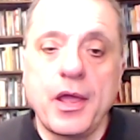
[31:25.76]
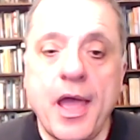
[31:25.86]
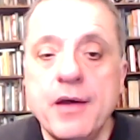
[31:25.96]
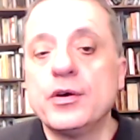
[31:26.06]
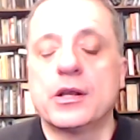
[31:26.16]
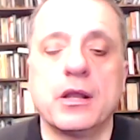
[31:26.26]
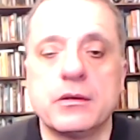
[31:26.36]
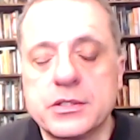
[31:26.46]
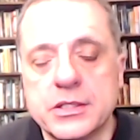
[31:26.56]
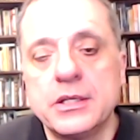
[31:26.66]
ever
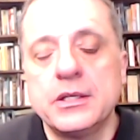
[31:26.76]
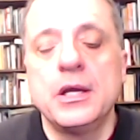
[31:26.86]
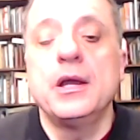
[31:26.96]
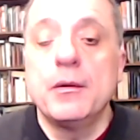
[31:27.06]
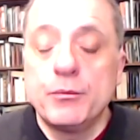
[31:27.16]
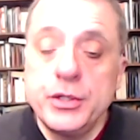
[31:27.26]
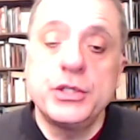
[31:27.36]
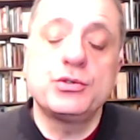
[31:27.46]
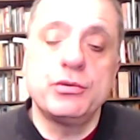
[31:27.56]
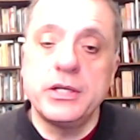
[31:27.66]
closer,
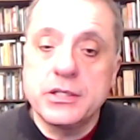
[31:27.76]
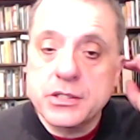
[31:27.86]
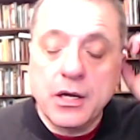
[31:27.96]
British readers